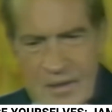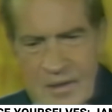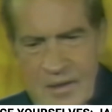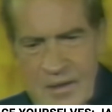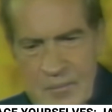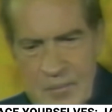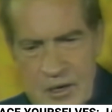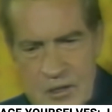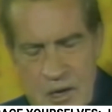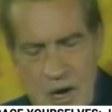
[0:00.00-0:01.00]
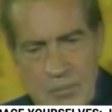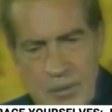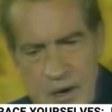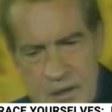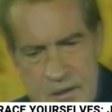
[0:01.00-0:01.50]
Remember, in
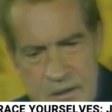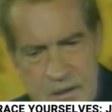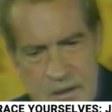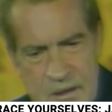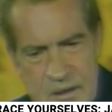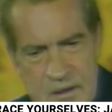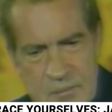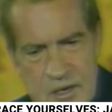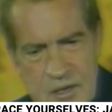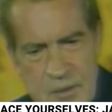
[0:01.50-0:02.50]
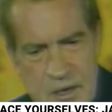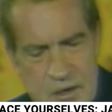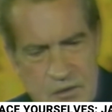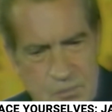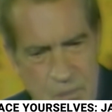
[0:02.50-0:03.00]
78, the Republicans had
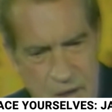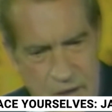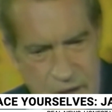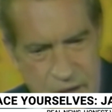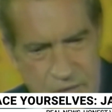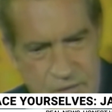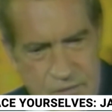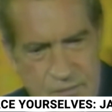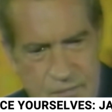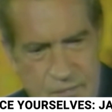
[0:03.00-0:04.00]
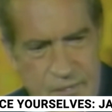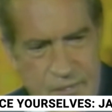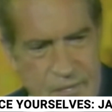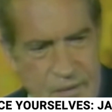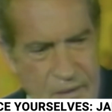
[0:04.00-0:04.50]
Richard Nixon and
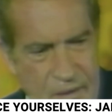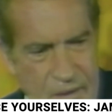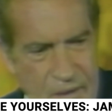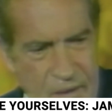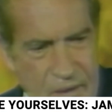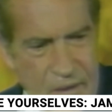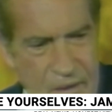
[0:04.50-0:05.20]
Watergate to deal with.